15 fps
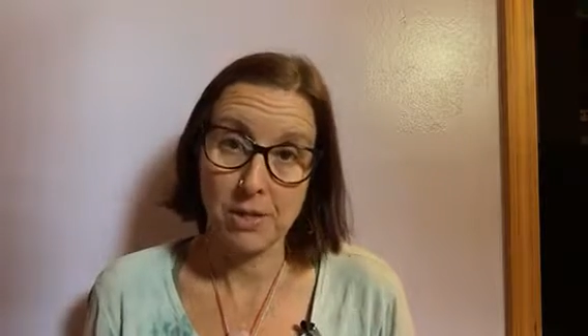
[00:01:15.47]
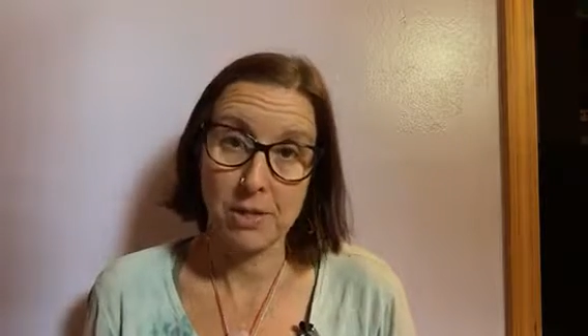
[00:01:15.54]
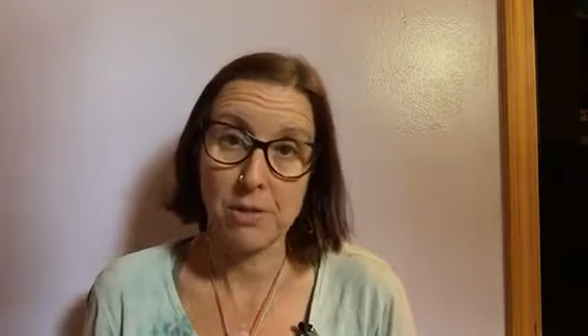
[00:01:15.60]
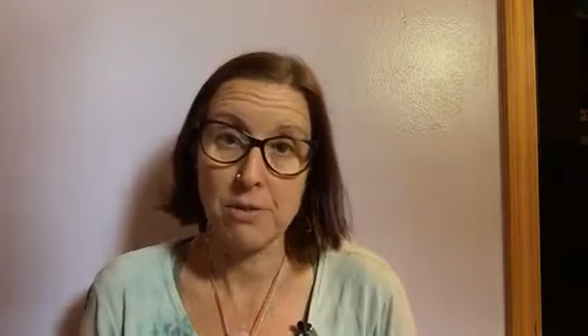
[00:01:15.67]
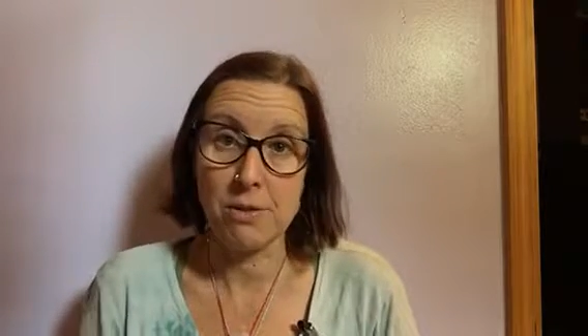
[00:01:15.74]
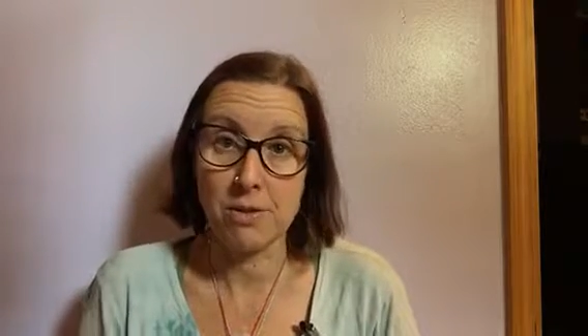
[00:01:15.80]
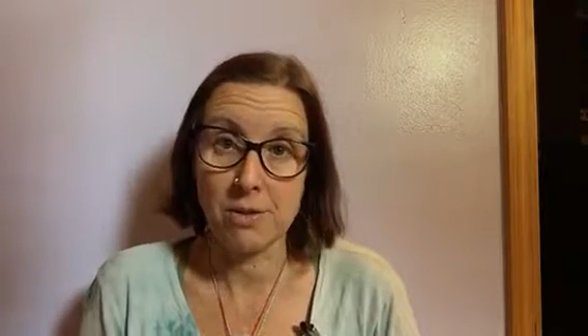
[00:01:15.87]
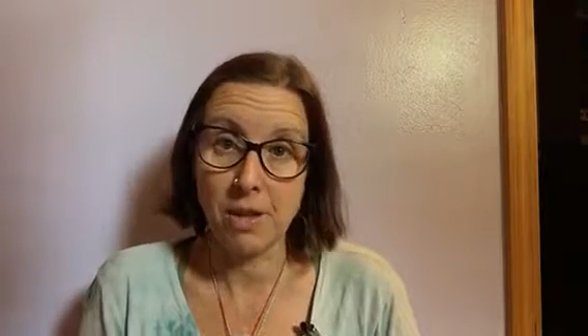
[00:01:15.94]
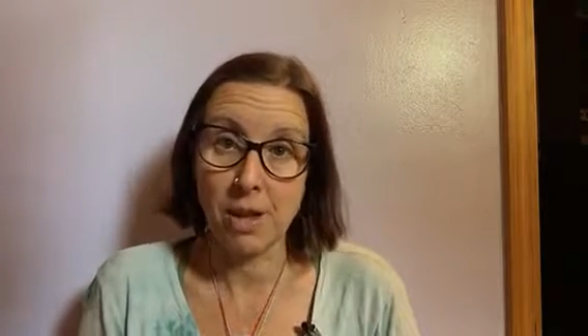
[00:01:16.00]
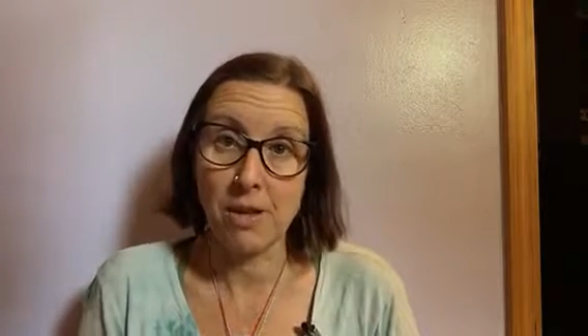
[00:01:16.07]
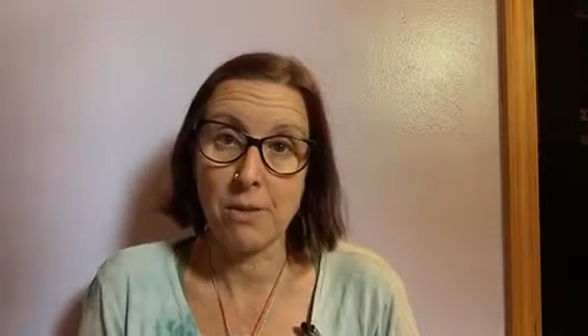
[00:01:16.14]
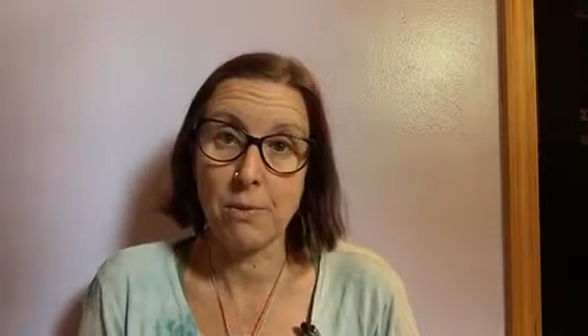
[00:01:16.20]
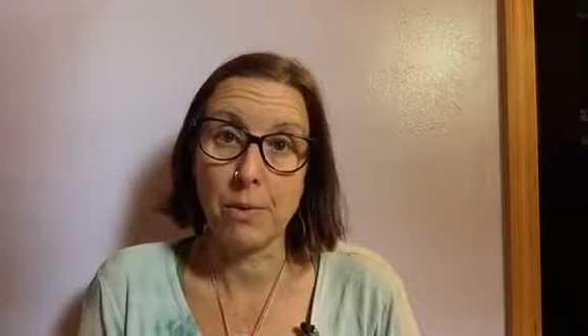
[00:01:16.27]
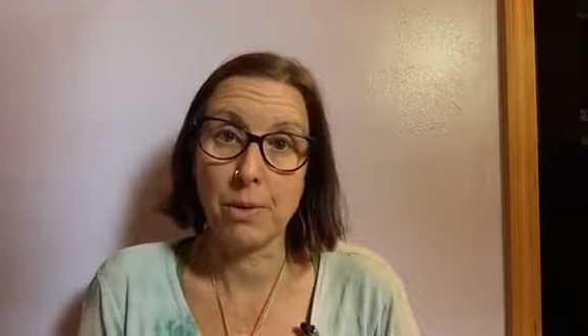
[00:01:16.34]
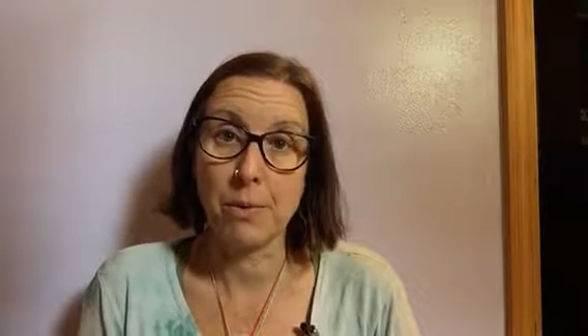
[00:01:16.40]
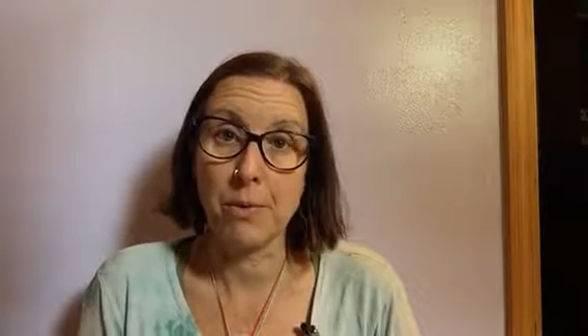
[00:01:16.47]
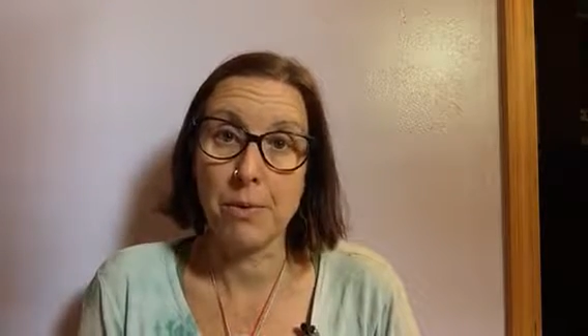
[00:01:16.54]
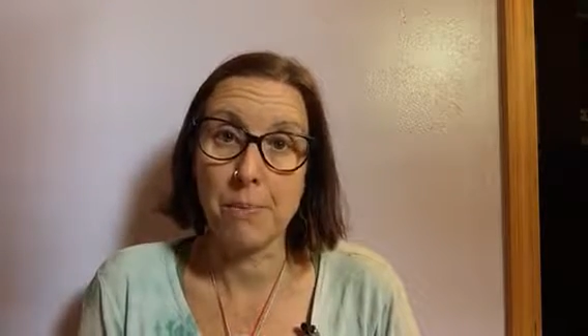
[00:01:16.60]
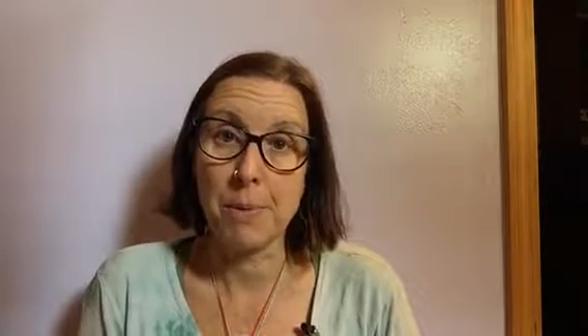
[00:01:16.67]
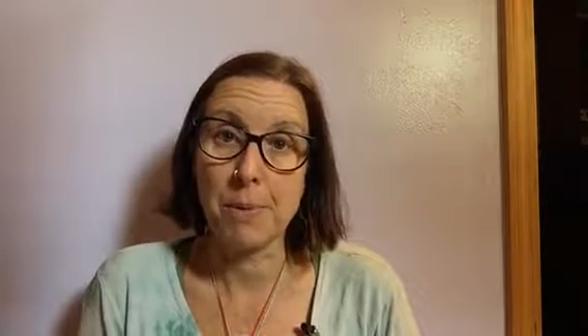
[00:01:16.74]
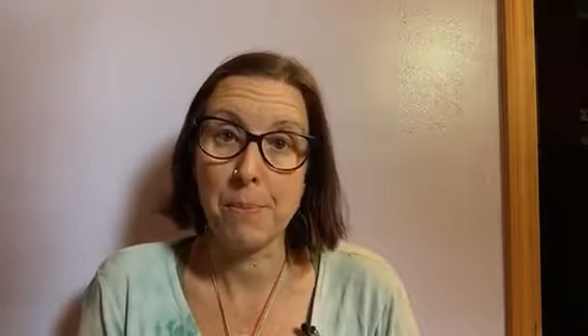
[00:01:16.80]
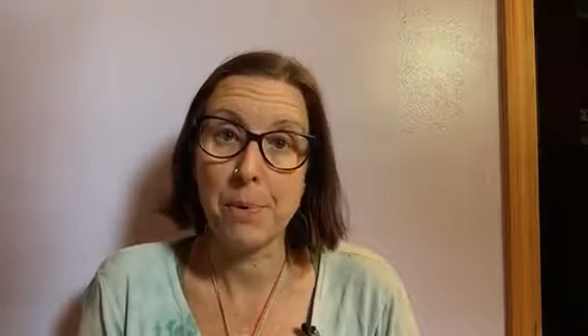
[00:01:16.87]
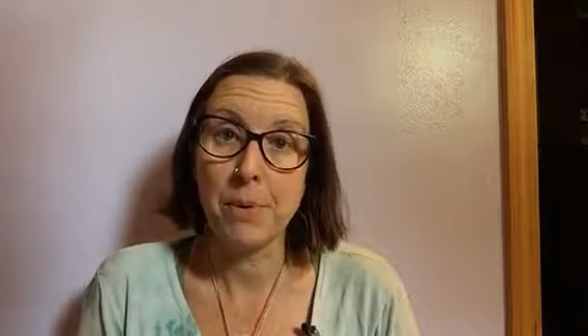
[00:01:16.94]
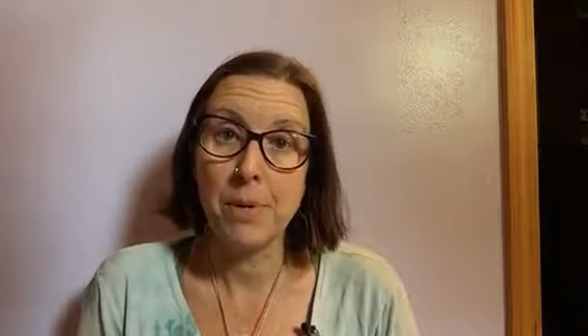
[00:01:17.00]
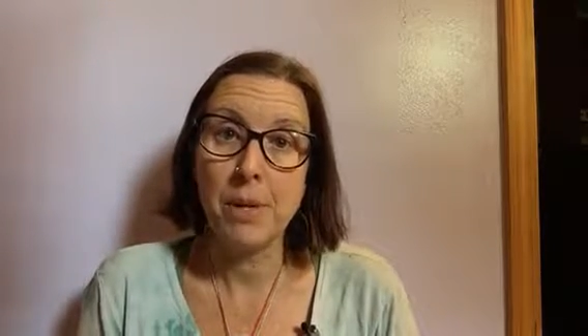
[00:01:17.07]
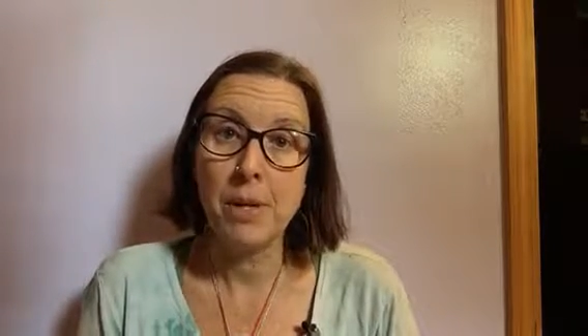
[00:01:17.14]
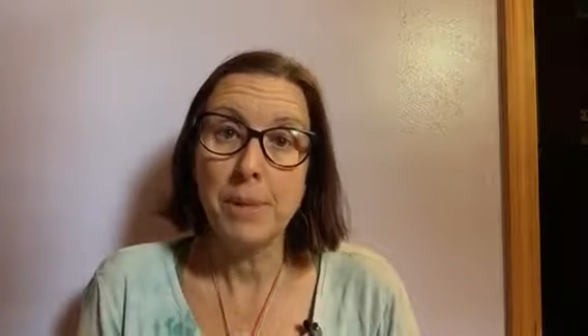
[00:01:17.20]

to do this kind of work with people.